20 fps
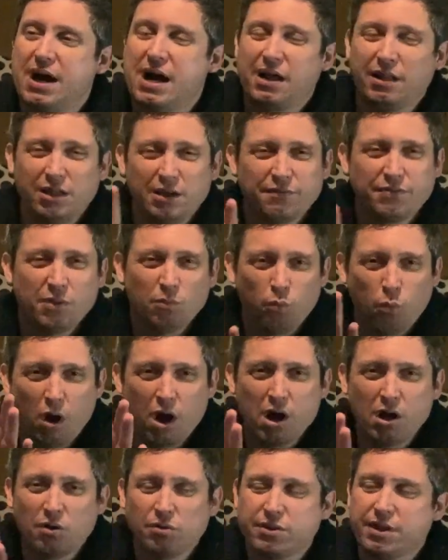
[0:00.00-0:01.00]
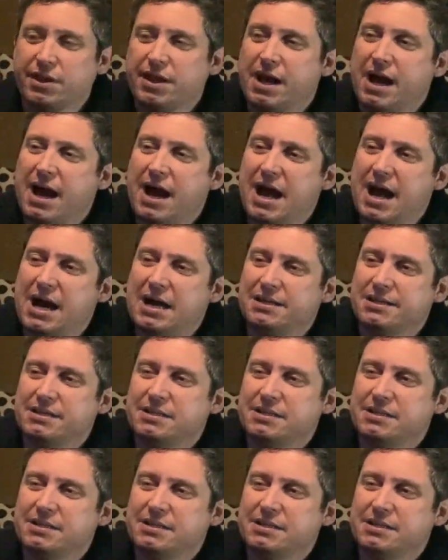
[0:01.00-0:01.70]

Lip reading: I loved the world that it had,